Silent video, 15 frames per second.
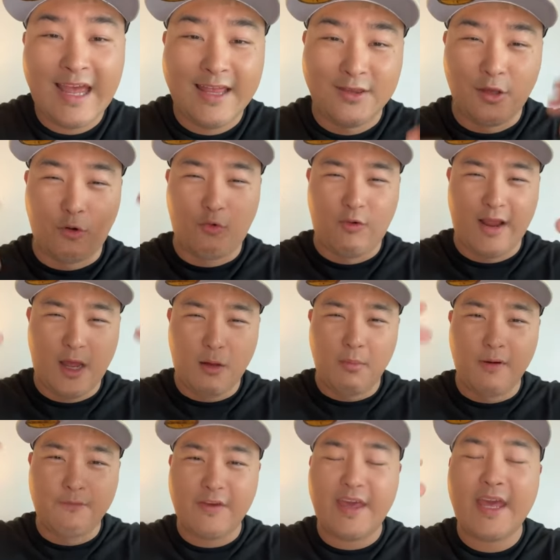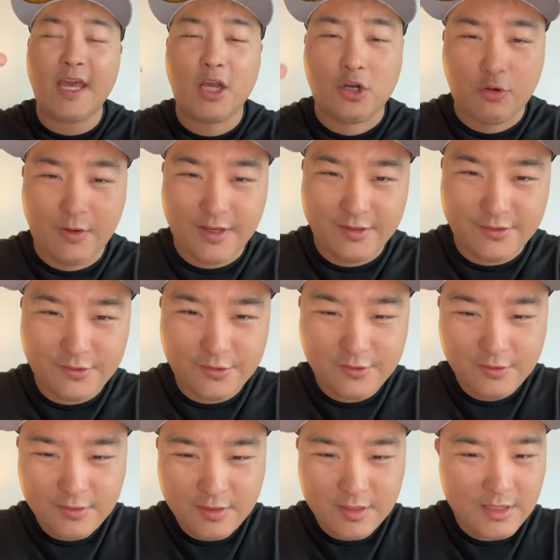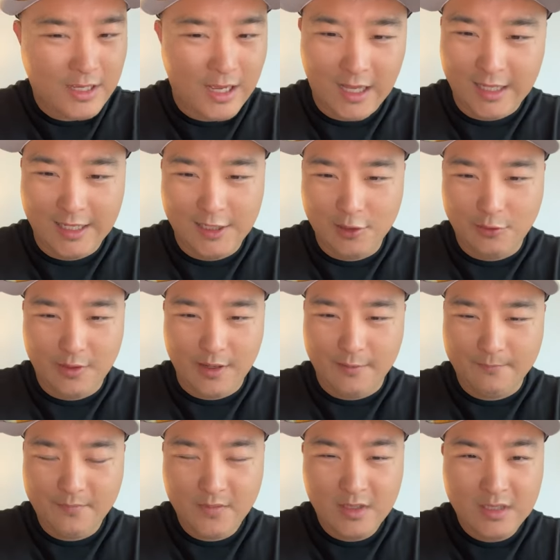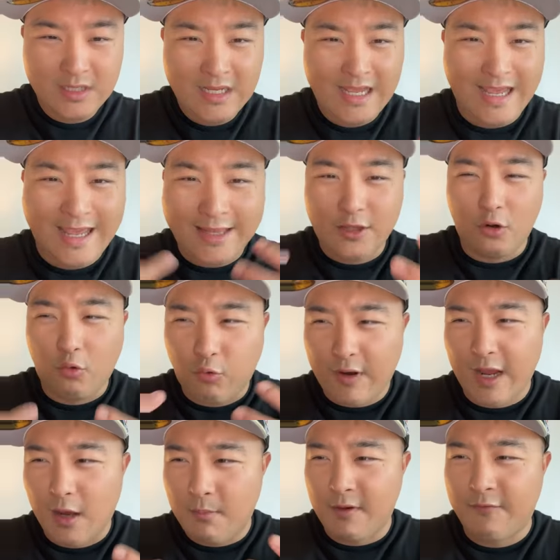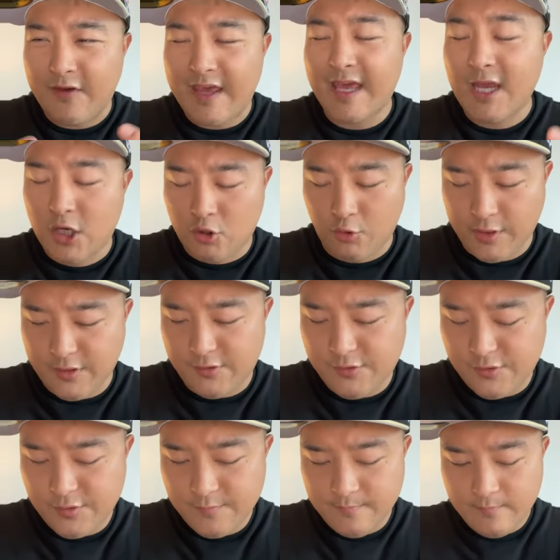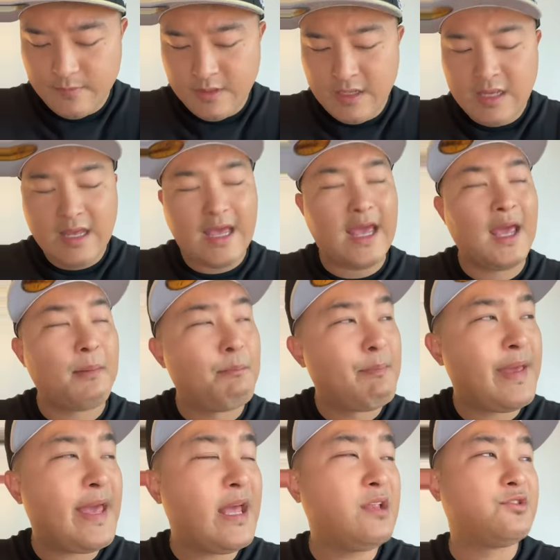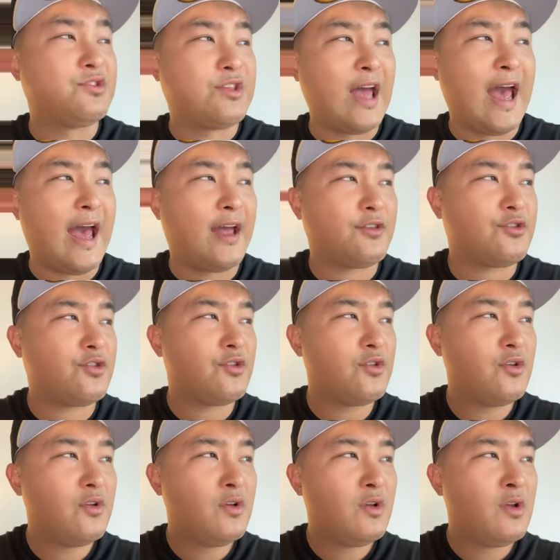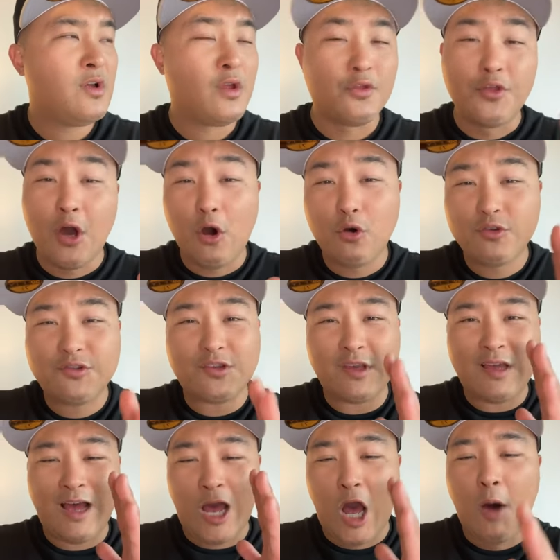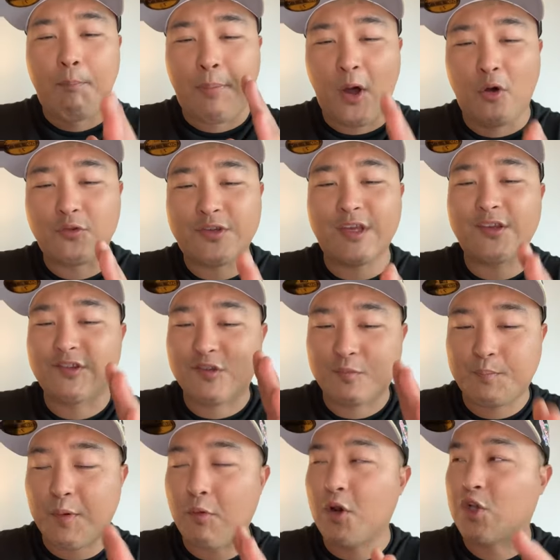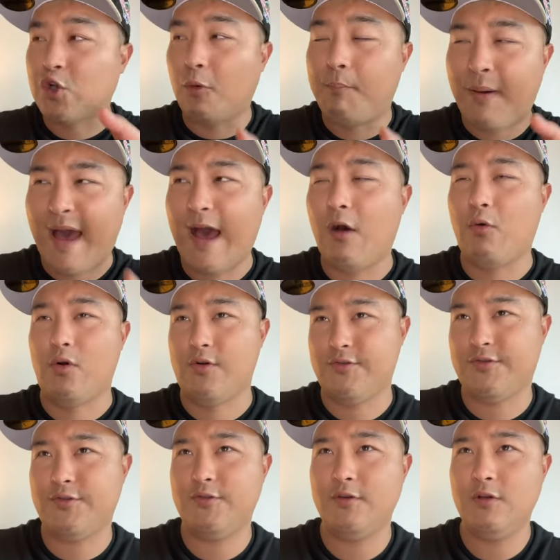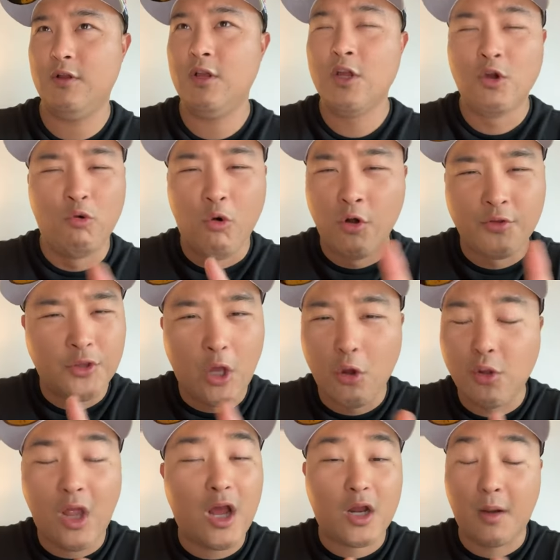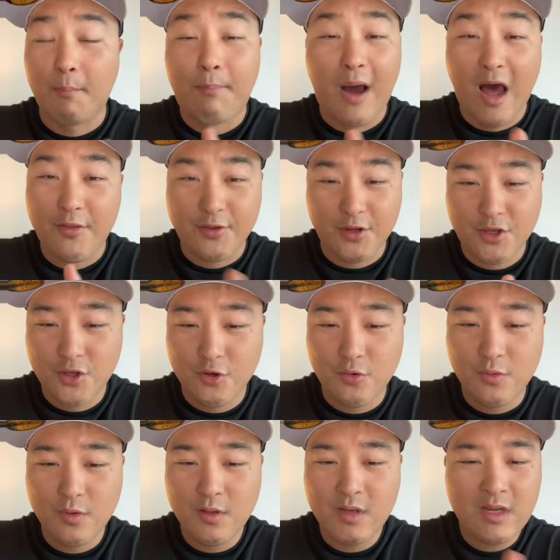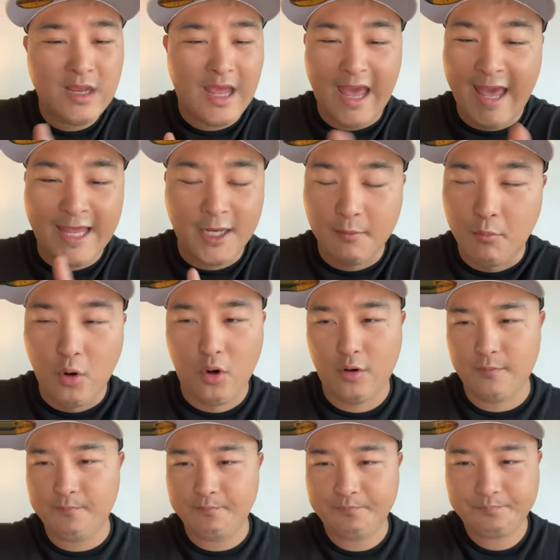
in the realm of increase, hallelujah, in the realm of increase, it means that those opposing spiritual powers will no longer bother you anymore.